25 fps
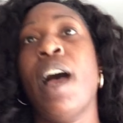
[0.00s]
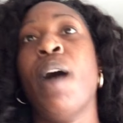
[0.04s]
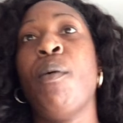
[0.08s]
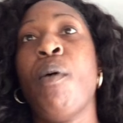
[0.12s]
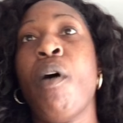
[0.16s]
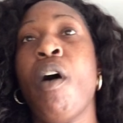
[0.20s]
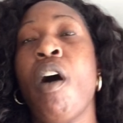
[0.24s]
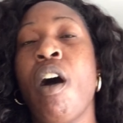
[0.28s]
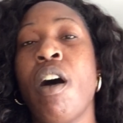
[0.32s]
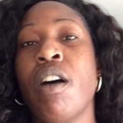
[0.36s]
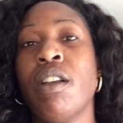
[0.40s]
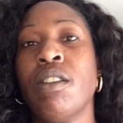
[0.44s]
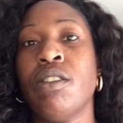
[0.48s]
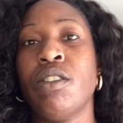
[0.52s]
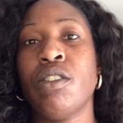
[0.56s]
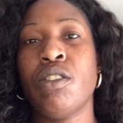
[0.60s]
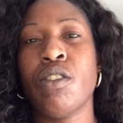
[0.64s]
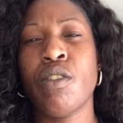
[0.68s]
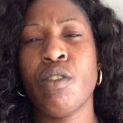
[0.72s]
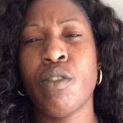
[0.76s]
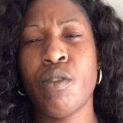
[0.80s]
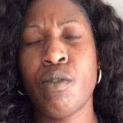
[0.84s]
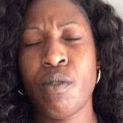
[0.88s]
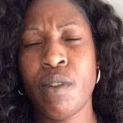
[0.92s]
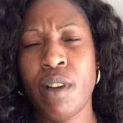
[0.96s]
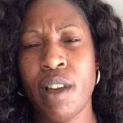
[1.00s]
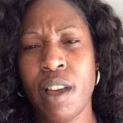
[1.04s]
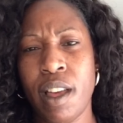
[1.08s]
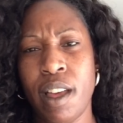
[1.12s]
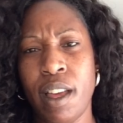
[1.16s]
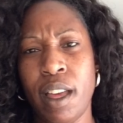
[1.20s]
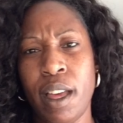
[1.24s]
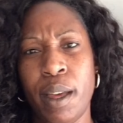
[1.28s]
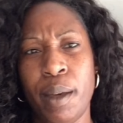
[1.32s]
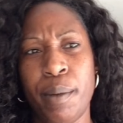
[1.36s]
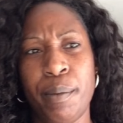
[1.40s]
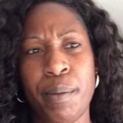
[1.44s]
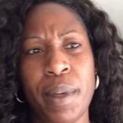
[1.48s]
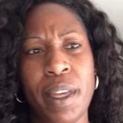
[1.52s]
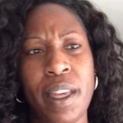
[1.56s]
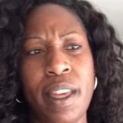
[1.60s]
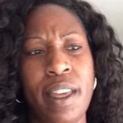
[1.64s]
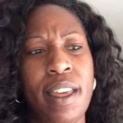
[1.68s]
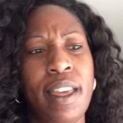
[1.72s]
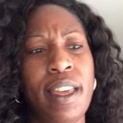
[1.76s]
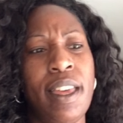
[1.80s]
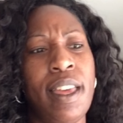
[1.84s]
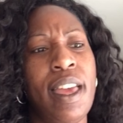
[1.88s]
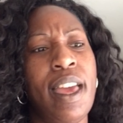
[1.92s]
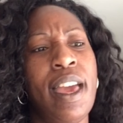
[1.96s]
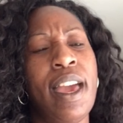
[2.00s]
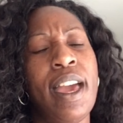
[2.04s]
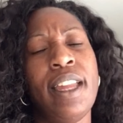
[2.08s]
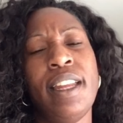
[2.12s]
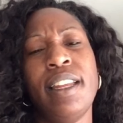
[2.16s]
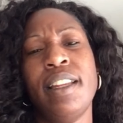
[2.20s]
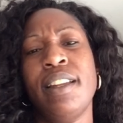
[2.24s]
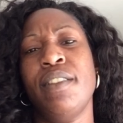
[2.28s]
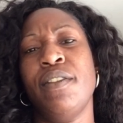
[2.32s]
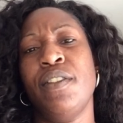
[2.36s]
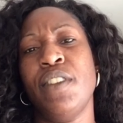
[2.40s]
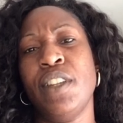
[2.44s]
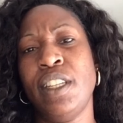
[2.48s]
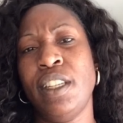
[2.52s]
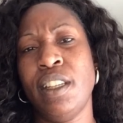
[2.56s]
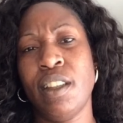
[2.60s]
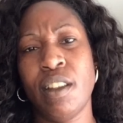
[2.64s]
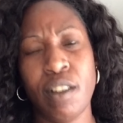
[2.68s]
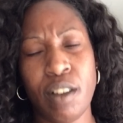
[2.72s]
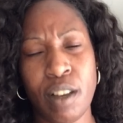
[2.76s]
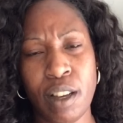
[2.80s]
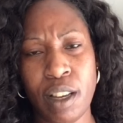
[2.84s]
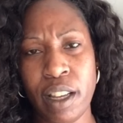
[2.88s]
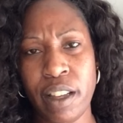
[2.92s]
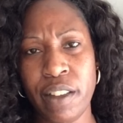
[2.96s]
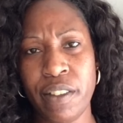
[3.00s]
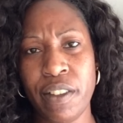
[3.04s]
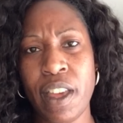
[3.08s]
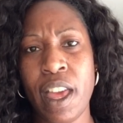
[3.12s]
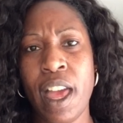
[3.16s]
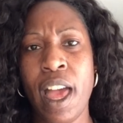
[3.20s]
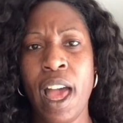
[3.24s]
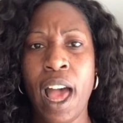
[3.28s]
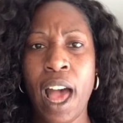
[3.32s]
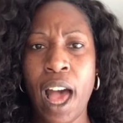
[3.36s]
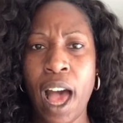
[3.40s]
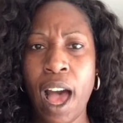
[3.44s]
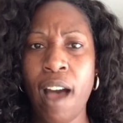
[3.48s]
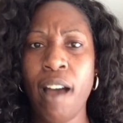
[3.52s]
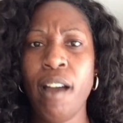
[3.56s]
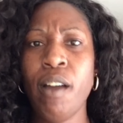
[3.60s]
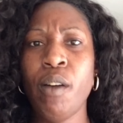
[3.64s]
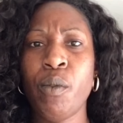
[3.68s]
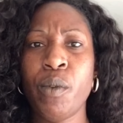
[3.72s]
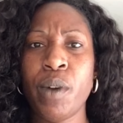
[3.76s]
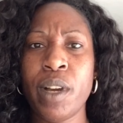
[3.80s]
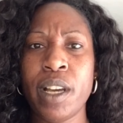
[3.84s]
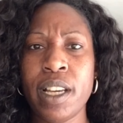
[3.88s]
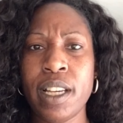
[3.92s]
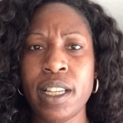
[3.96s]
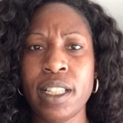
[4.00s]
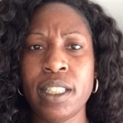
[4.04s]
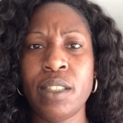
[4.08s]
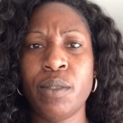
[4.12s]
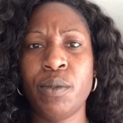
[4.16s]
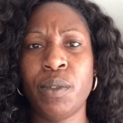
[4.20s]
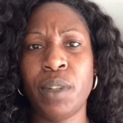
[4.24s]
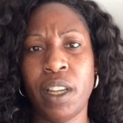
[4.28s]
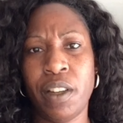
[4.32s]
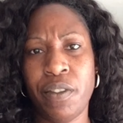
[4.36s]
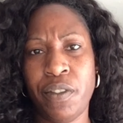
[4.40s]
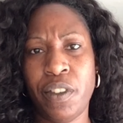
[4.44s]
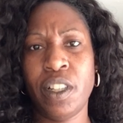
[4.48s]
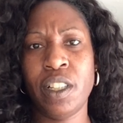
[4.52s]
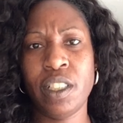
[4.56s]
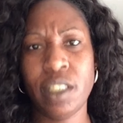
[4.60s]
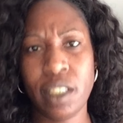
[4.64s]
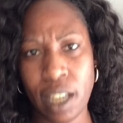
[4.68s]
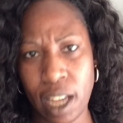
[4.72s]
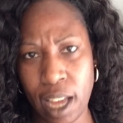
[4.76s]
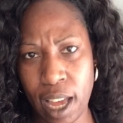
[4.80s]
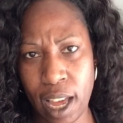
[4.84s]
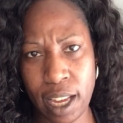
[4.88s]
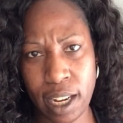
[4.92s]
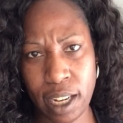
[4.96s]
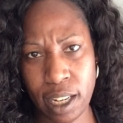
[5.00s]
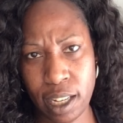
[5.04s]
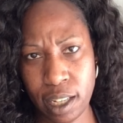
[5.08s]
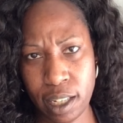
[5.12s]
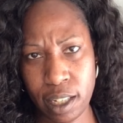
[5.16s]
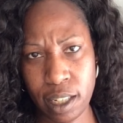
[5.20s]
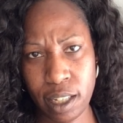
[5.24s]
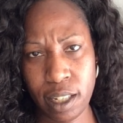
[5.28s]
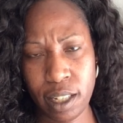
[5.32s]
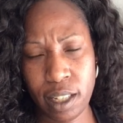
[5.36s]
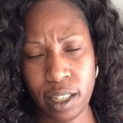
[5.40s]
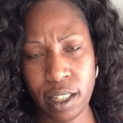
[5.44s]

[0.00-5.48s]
I will also add in a video of how it was when I first got it.